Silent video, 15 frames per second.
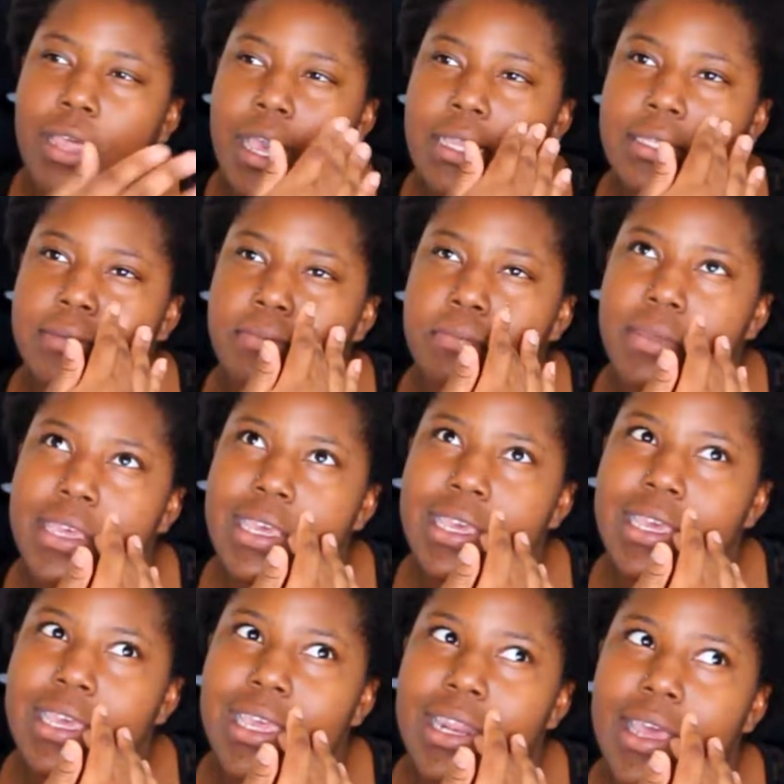lights
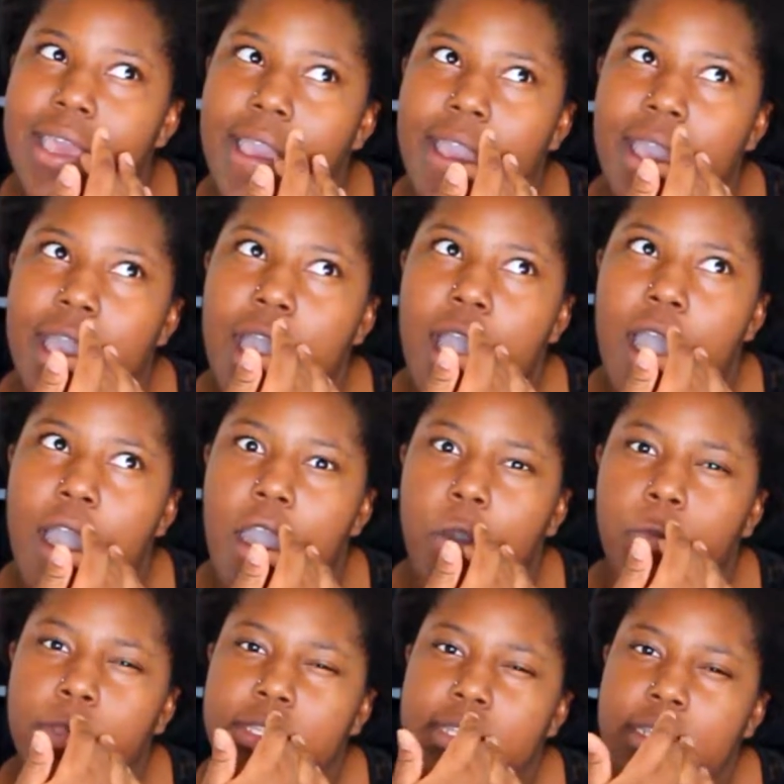mean.
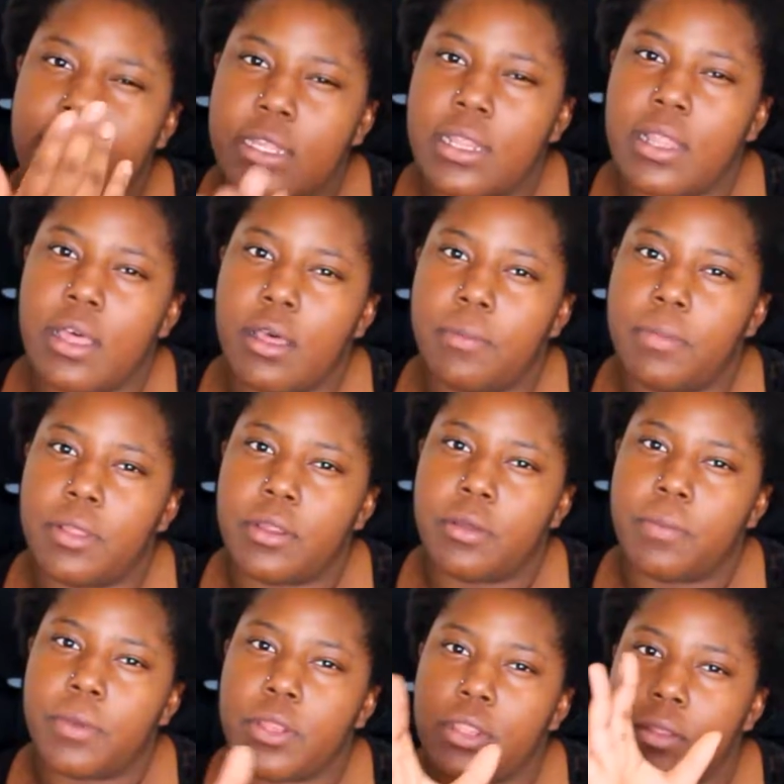We did a
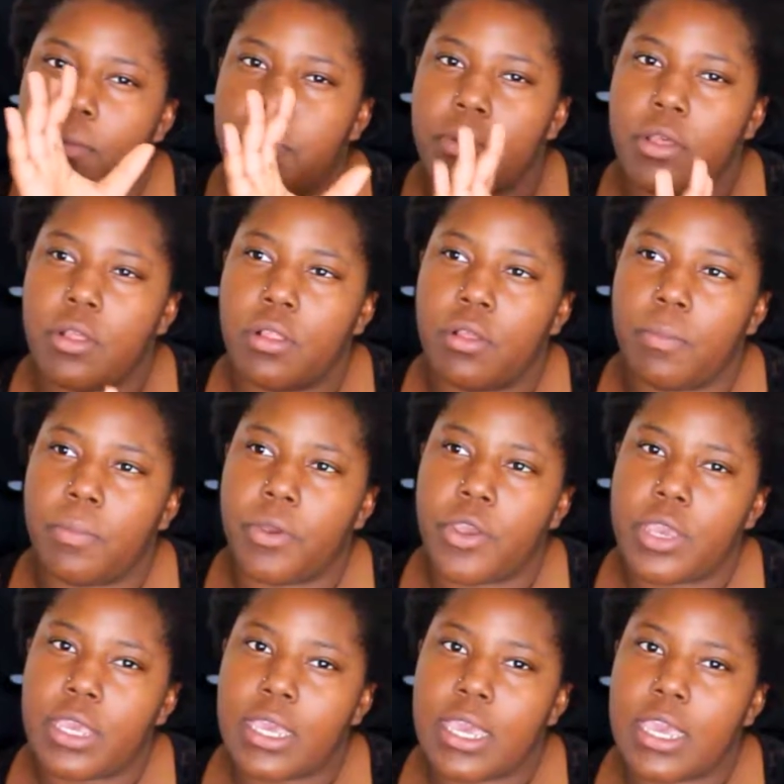little bit parallel
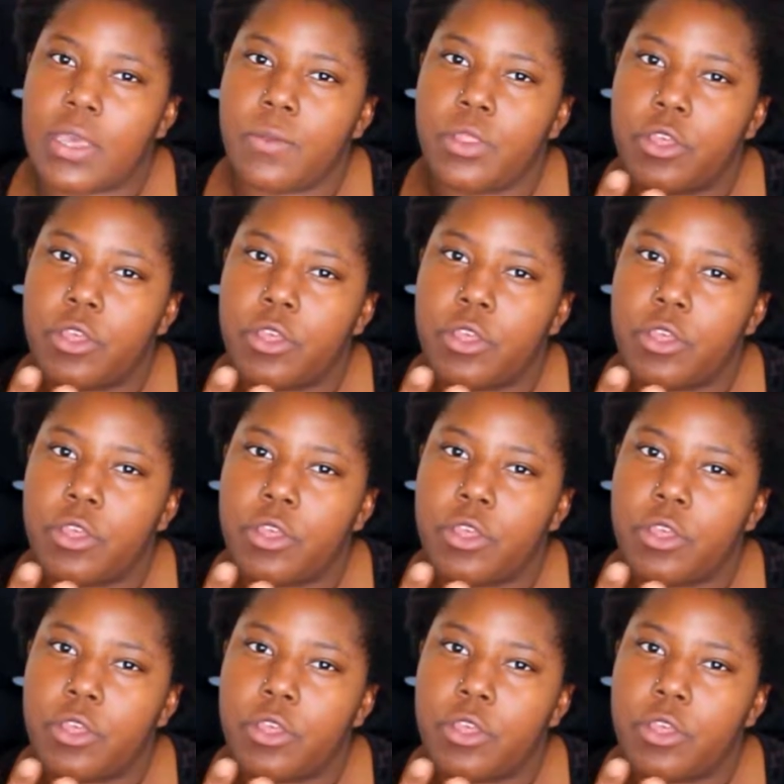parking.